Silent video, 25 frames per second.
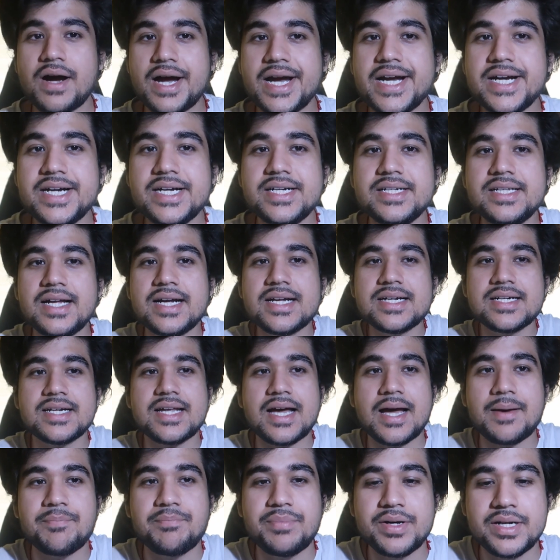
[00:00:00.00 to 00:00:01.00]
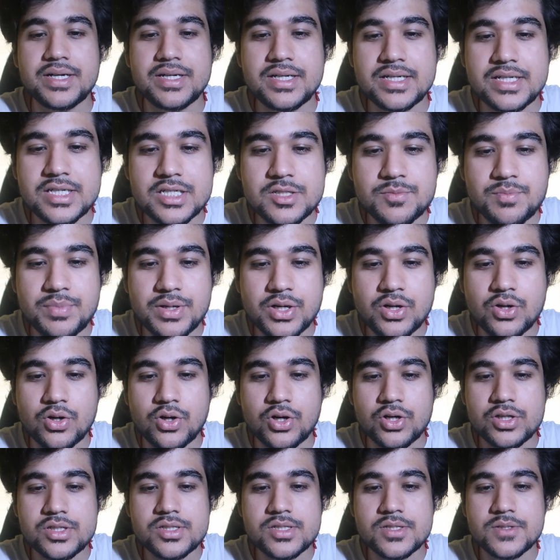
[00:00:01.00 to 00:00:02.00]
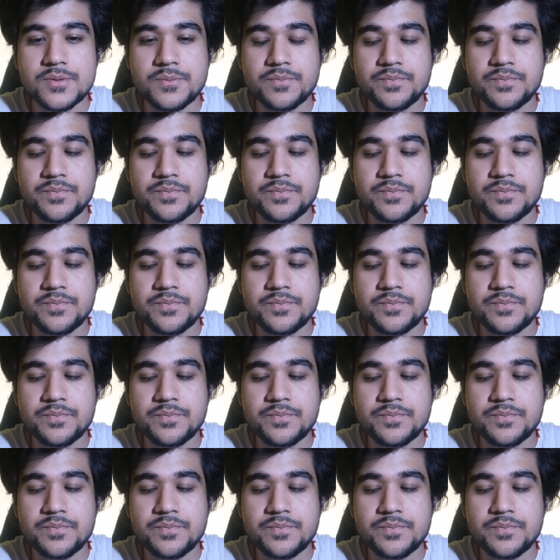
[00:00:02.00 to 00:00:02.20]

why did that happen is because